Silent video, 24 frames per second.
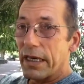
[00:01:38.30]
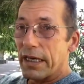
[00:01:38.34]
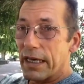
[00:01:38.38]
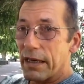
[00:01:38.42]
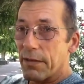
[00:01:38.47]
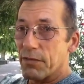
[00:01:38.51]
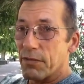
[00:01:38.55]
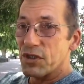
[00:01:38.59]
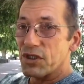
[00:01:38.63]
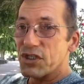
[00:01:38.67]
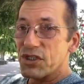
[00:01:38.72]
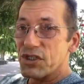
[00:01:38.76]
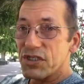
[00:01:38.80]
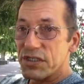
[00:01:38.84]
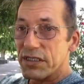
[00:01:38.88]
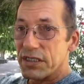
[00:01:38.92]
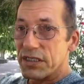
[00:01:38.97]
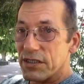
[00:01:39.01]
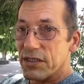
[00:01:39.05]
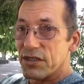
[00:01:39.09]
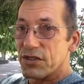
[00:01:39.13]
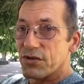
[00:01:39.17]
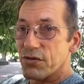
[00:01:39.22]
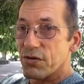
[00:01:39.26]
images
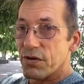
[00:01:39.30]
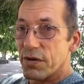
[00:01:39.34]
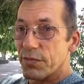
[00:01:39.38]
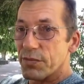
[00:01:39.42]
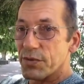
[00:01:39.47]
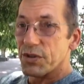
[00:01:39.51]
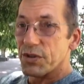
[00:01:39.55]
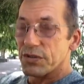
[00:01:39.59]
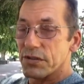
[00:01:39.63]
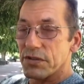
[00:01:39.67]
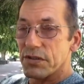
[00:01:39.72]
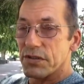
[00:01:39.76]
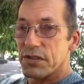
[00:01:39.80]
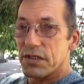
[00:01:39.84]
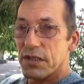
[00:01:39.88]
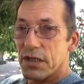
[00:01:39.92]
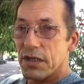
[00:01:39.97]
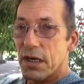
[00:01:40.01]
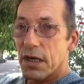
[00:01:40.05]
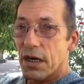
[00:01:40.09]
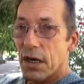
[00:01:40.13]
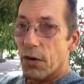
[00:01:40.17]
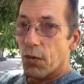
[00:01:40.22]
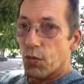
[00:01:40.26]
and descriptions,
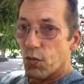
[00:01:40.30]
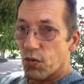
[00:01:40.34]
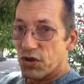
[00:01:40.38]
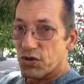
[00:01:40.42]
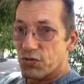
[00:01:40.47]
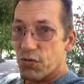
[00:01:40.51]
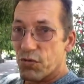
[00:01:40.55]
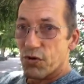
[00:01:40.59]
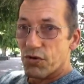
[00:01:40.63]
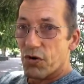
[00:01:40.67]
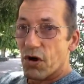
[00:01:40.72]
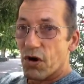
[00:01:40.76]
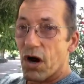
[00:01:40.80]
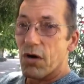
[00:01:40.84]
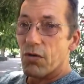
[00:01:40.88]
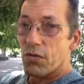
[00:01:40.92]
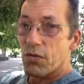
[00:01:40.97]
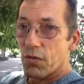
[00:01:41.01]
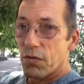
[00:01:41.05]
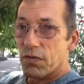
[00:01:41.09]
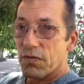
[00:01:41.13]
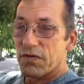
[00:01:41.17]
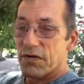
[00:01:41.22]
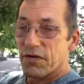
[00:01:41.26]
which we're taught
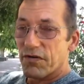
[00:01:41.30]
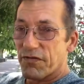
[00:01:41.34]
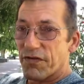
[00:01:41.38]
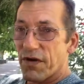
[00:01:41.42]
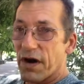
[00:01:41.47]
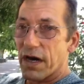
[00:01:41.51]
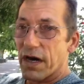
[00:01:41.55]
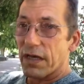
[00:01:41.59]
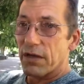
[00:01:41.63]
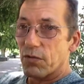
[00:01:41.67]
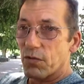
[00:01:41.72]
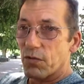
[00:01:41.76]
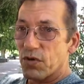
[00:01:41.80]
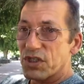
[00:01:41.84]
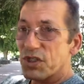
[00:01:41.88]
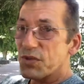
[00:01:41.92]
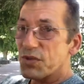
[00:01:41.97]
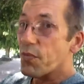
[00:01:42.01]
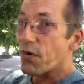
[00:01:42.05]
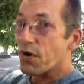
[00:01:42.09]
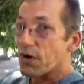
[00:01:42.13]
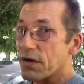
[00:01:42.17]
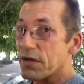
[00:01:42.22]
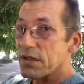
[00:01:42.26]
to find
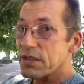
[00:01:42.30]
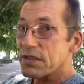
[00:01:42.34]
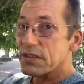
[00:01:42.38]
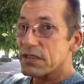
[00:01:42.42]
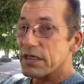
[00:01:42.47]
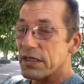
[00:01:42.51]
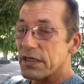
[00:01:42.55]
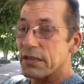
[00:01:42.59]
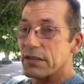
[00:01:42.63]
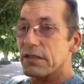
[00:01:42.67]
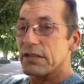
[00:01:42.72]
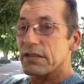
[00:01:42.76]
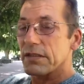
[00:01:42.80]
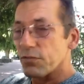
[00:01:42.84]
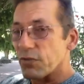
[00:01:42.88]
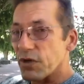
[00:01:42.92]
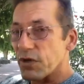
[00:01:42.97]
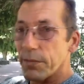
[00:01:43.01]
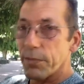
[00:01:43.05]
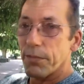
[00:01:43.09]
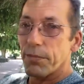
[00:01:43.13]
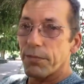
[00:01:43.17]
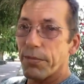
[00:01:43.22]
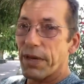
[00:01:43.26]
which products sell.
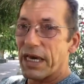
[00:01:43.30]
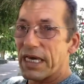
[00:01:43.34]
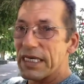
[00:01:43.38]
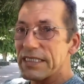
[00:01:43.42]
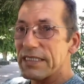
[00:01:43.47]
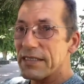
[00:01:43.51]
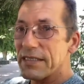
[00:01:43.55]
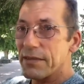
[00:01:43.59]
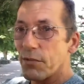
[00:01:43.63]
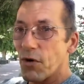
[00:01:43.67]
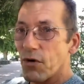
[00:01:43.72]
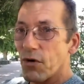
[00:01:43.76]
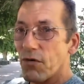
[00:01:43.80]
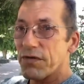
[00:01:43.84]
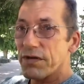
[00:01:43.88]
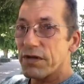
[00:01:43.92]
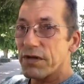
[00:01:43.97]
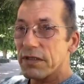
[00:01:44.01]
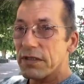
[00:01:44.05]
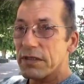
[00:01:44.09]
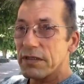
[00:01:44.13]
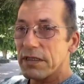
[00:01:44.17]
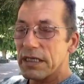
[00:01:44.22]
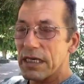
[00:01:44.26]
We paste them over
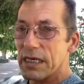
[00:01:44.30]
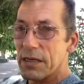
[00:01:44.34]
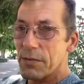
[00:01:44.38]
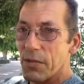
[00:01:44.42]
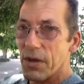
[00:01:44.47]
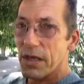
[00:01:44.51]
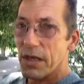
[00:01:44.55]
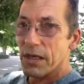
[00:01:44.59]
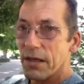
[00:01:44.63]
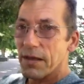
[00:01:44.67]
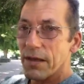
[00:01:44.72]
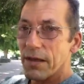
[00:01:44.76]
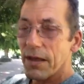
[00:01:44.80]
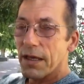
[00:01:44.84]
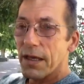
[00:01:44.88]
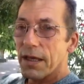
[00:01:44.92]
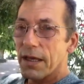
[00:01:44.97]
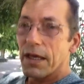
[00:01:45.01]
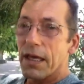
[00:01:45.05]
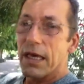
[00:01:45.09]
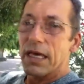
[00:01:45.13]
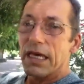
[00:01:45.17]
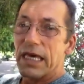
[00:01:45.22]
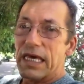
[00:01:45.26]
to eBay.
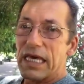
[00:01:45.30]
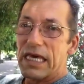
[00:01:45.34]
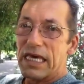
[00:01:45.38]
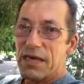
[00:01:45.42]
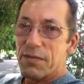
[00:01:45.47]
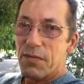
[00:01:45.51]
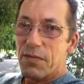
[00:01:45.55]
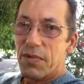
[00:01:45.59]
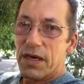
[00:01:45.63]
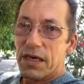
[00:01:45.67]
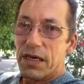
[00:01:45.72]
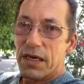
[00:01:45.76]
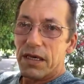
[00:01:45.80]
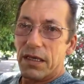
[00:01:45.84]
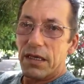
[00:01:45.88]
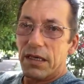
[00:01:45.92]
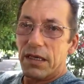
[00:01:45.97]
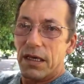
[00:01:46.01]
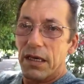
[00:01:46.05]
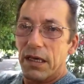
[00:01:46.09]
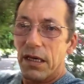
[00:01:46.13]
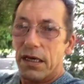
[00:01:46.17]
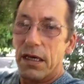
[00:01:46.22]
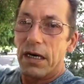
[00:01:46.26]
eBay,
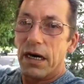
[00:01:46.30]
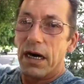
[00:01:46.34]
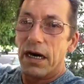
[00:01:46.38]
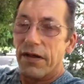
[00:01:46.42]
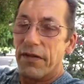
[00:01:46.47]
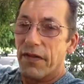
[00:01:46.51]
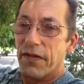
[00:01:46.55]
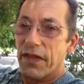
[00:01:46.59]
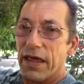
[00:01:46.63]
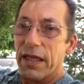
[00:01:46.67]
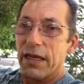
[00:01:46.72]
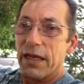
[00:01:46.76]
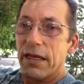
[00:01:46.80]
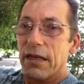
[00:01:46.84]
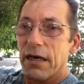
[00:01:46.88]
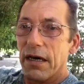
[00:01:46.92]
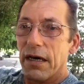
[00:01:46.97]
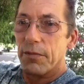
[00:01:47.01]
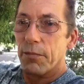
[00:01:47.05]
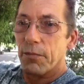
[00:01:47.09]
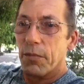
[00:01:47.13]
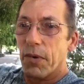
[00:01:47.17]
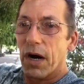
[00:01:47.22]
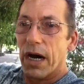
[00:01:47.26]
then
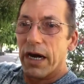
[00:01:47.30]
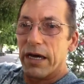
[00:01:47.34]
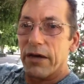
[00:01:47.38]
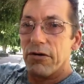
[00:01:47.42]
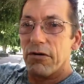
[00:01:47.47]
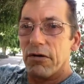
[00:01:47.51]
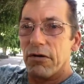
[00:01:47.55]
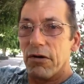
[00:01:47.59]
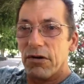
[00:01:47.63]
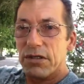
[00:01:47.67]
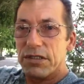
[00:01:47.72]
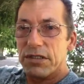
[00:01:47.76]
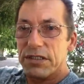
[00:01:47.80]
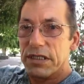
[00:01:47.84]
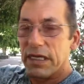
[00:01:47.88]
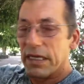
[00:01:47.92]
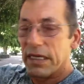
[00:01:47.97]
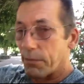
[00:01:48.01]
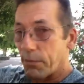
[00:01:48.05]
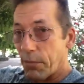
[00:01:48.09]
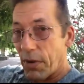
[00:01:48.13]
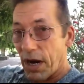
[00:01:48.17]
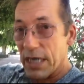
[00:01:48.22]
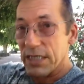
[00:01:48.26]
a buyer looks
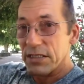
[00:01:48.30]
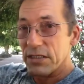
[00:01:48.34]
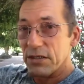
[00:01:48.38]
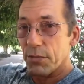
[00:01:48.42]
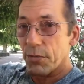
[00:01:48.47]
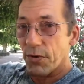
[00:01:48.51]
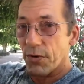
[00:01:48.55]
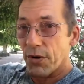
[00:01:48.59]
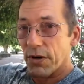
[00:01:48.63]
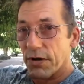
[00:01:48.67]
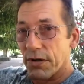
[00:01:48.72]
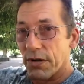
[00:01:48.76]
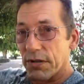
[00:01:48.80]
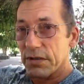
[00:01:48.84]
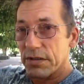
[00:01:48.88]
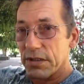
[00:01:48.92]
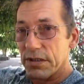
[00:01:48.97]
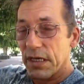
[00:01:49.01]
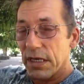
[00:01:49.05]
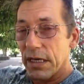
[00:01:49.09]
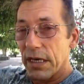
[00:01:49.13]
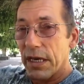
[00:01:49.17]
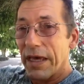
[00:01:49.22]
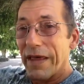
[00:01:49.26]
and buys the
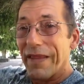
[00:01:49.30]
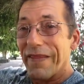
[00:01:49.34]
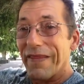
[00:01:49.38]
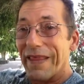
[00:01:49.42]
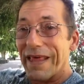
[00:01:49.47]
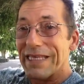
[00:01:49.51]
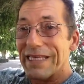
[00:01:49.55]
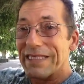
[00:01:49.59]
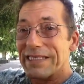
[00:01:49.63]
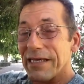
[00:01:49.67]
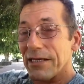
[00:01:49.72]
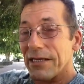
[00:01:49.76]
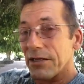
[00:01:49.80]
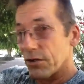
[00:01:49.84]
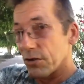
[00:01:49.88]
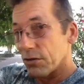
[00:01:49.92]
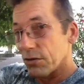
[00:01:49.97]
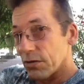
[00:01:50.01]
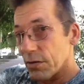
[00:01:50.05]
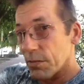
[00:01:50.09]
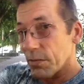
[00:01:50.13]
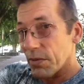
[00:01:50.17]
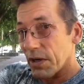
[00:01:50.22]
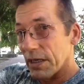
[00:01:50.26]
products. They send
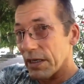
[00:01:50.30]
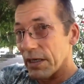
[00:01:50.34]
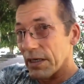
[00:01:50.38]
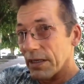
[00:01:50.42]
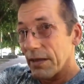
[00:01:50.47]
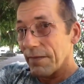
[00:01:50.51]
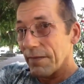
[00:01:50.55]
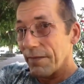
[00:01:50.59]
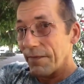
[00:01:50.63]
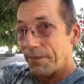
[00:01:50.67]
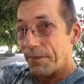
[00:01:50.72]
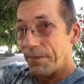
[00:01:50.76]
you the money.